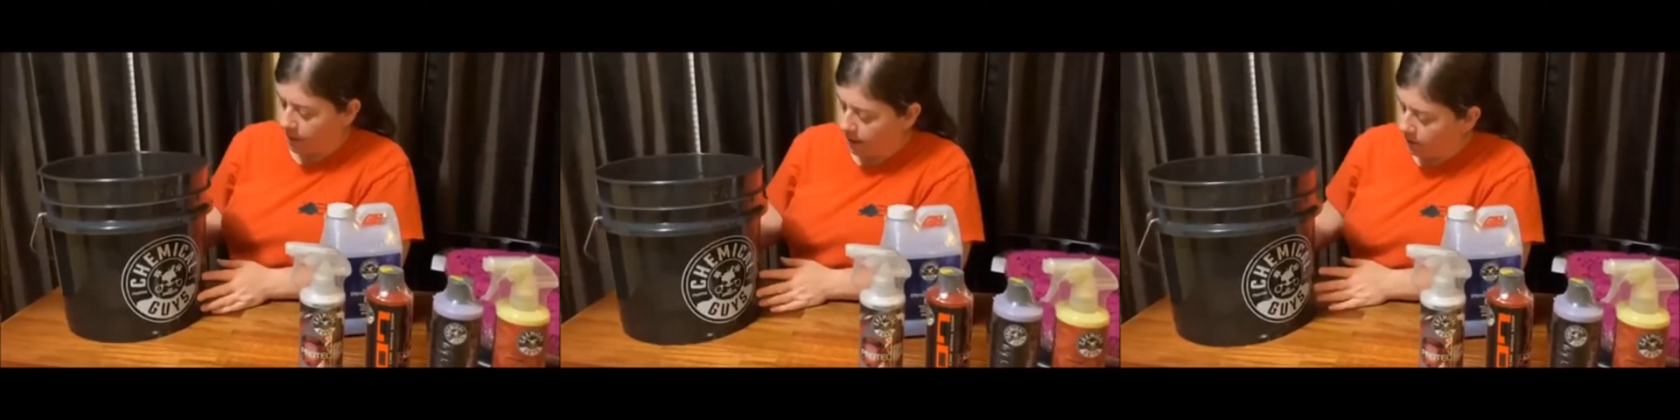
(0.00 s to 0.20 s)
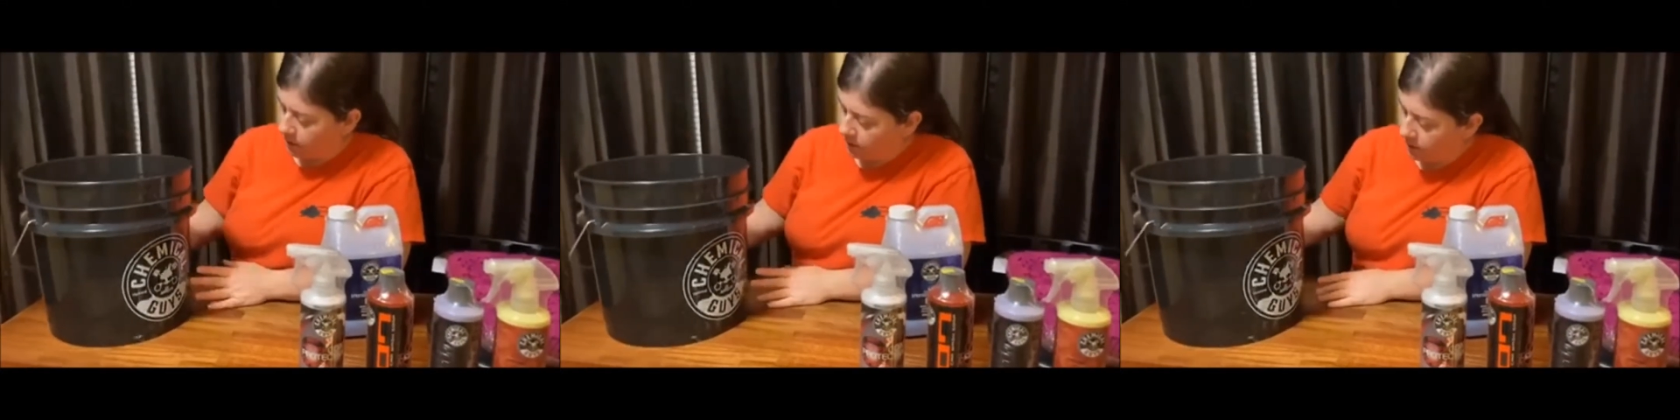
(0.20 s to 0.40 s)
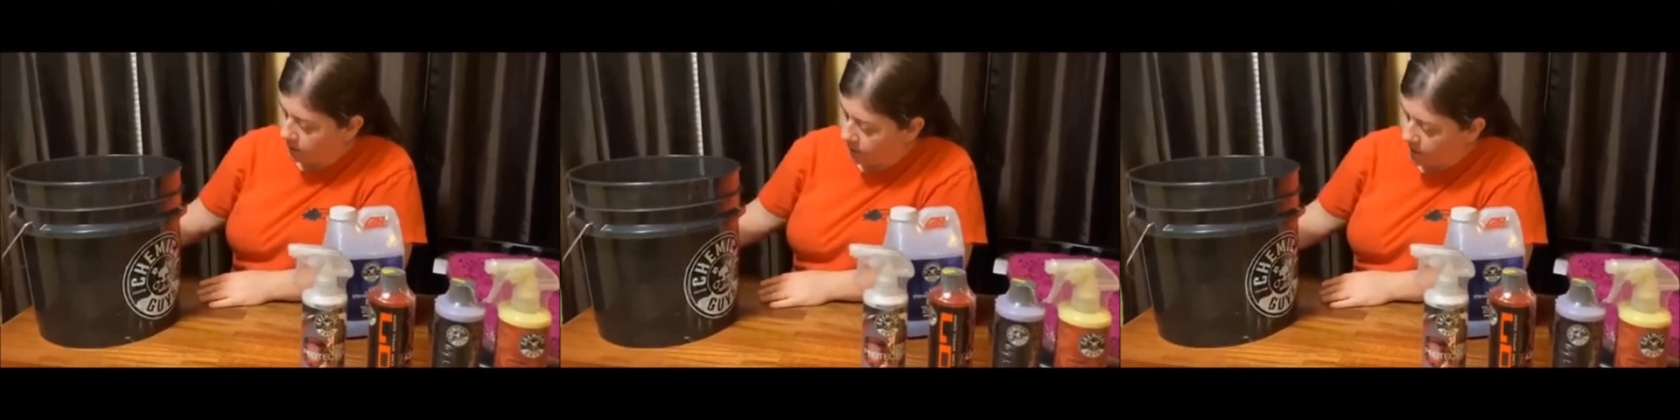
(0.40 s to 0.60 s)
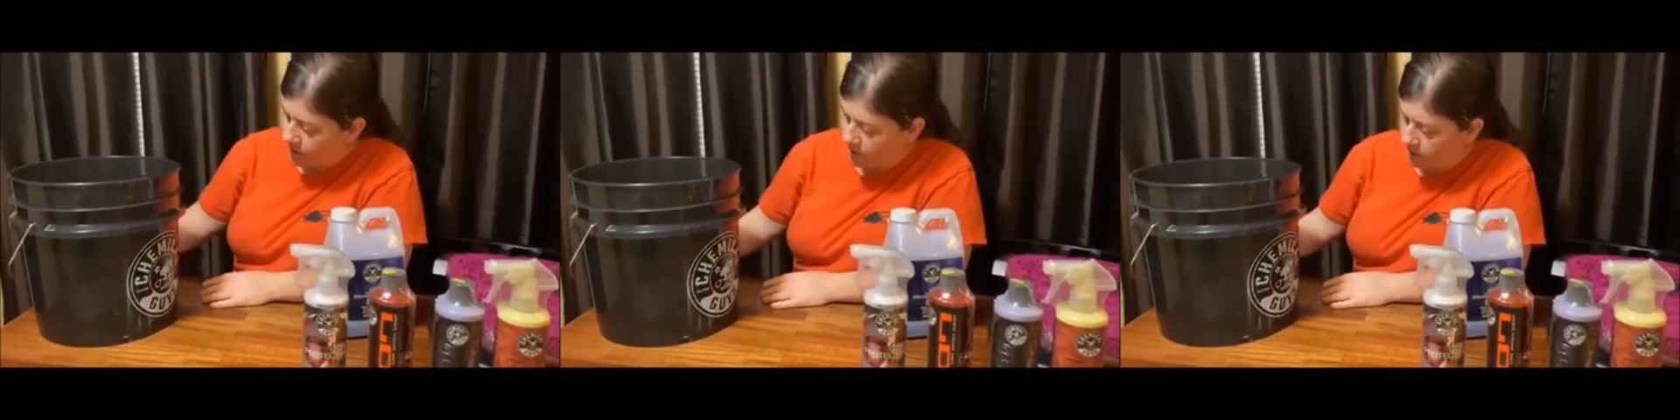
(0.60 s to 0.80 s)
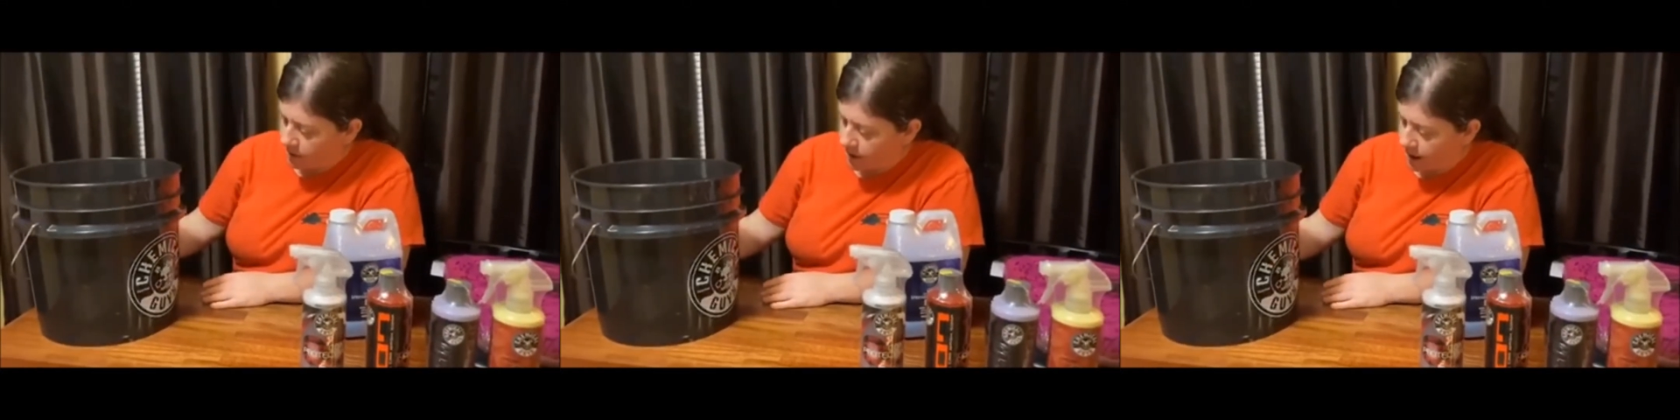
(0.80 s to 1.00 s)
Michael. We're
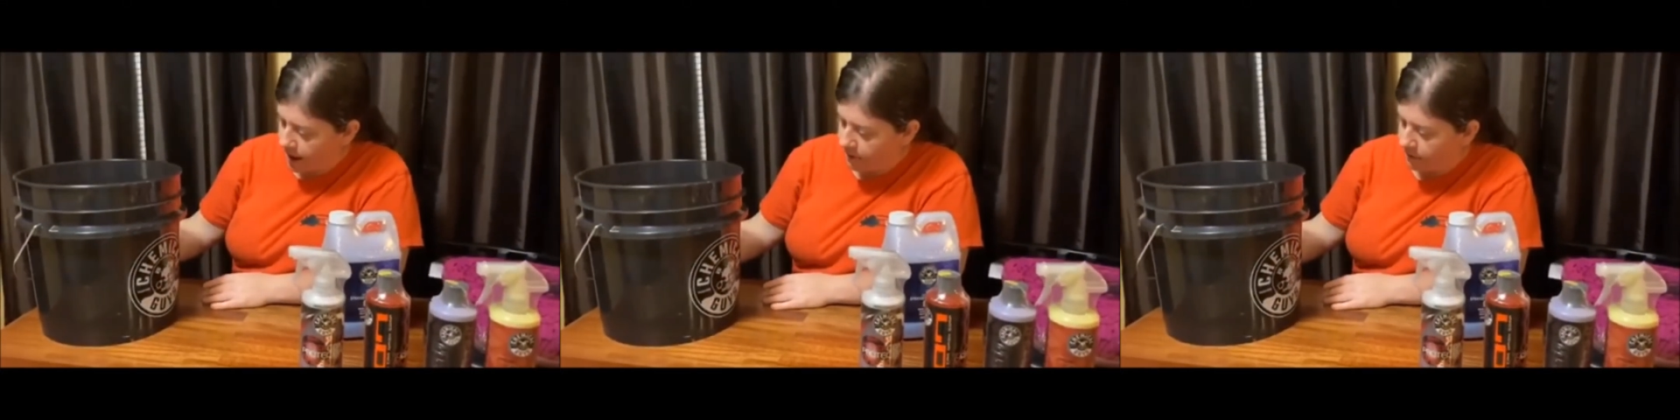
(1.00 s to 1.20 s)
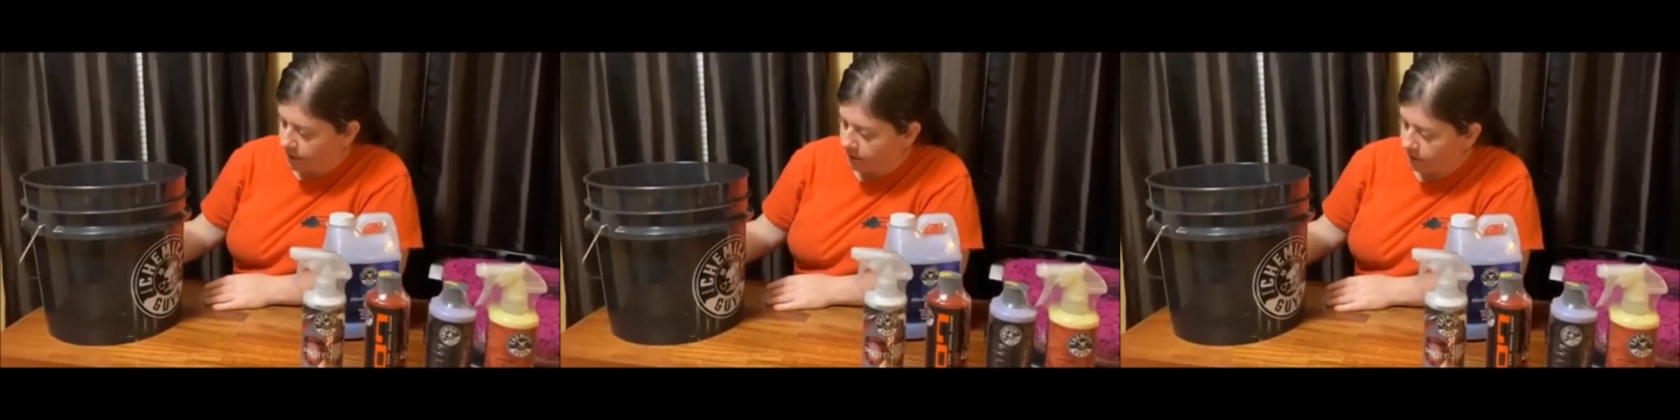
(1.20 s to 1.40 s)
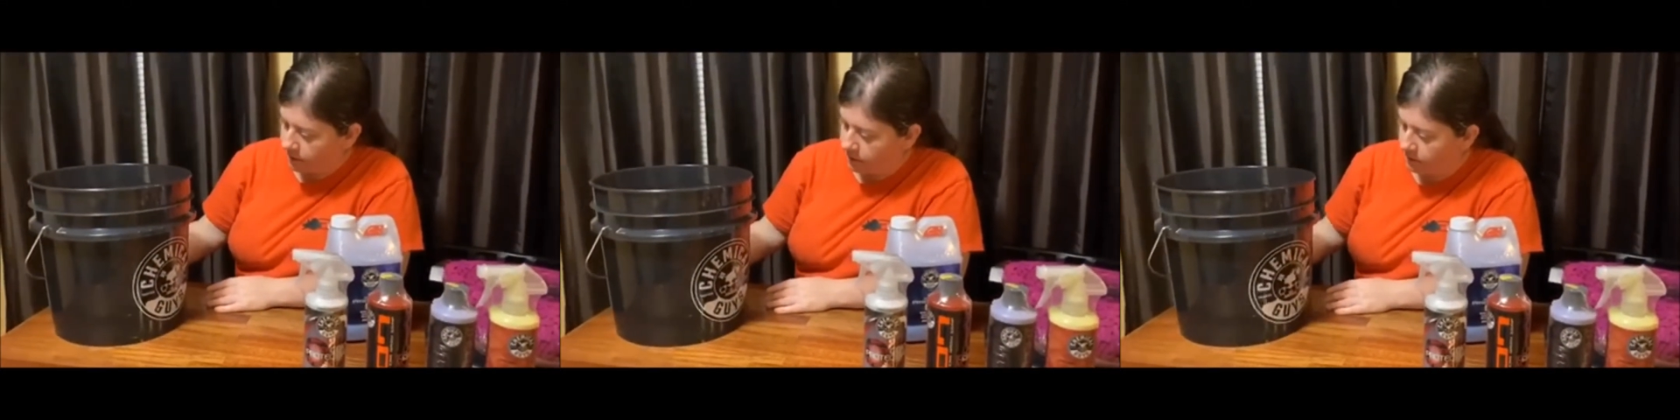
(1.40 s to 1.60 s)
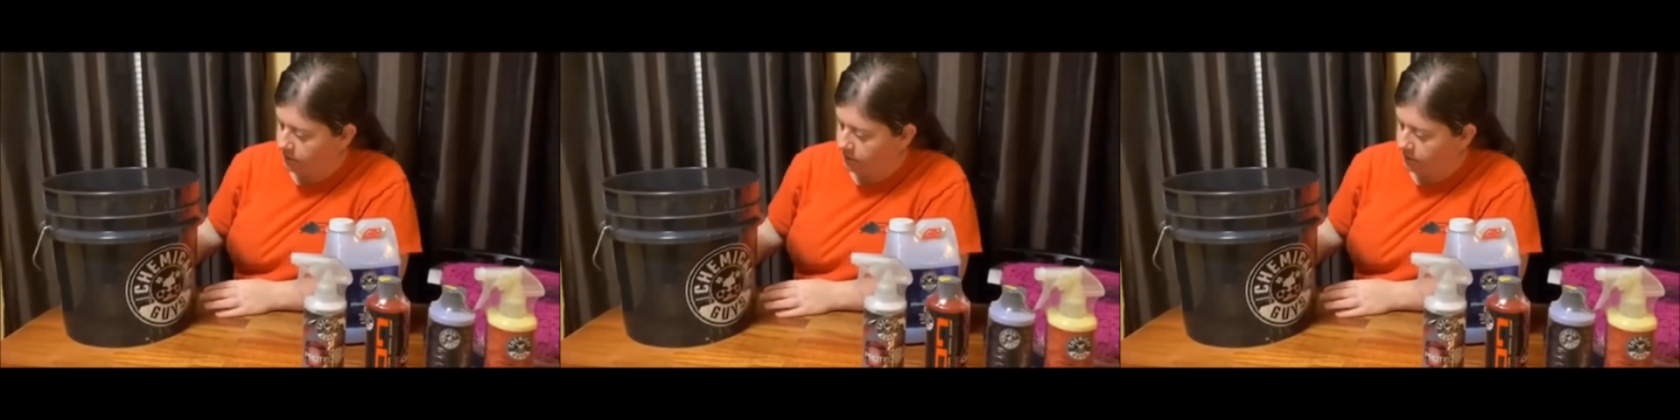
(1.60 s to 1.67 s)
just going to have a